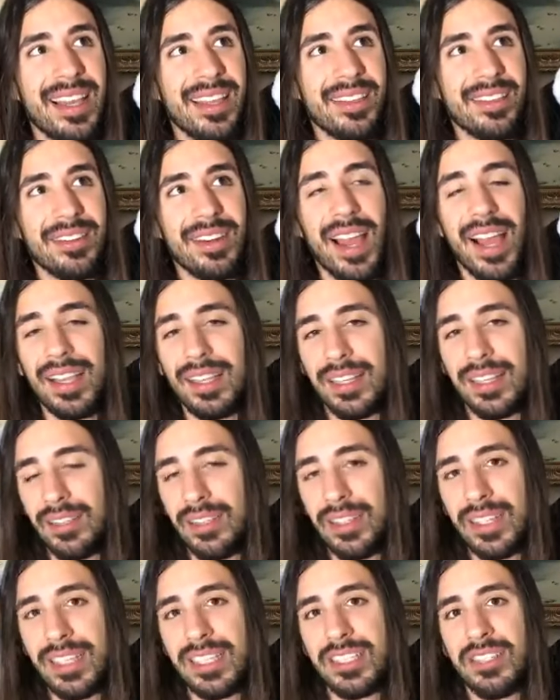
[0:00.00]
They're not going to
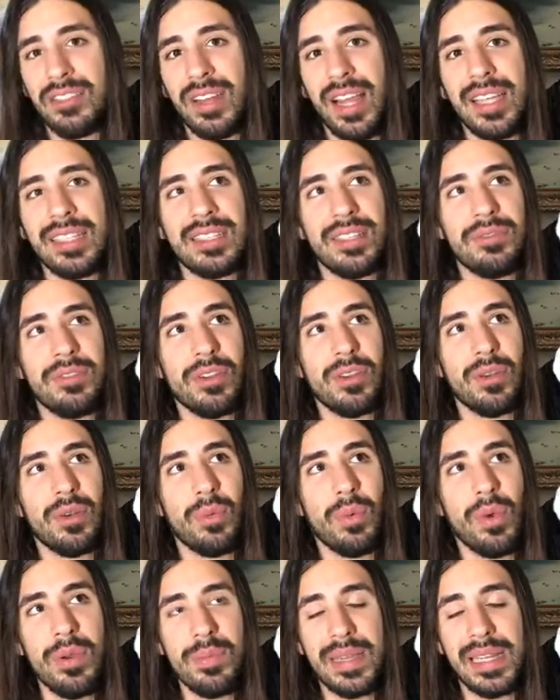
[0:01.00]
look at you nice if you're a
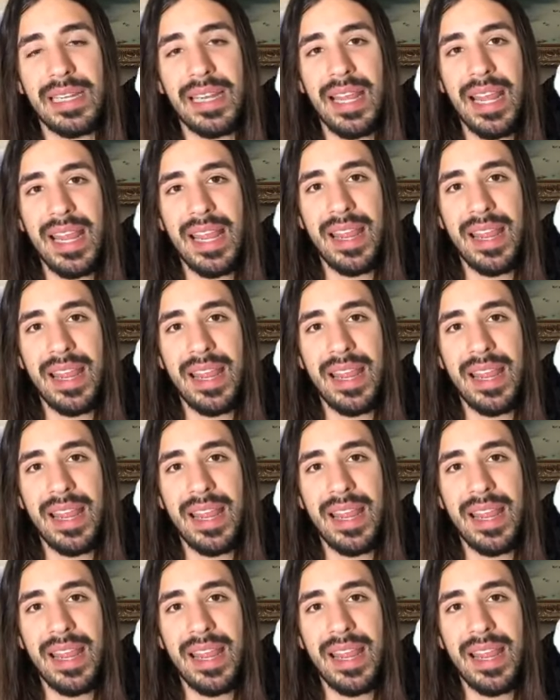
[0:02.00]
woman.